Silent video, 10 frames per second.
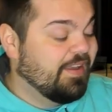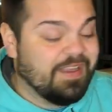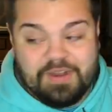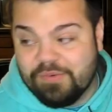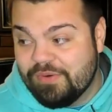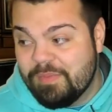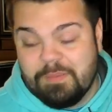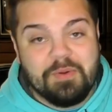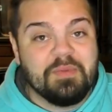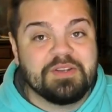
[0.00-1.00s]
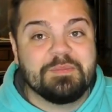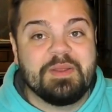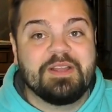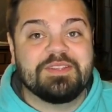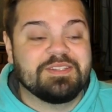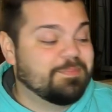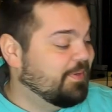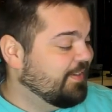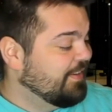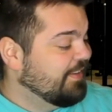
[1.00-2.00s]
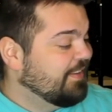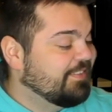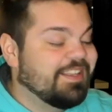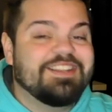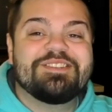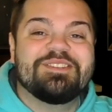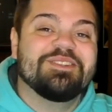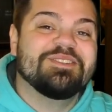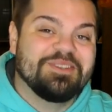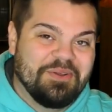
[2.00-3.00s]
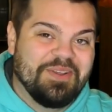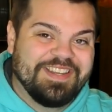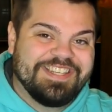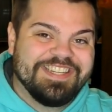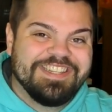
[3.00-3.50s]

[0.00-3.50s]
I don't remember much about this, but let's just do it.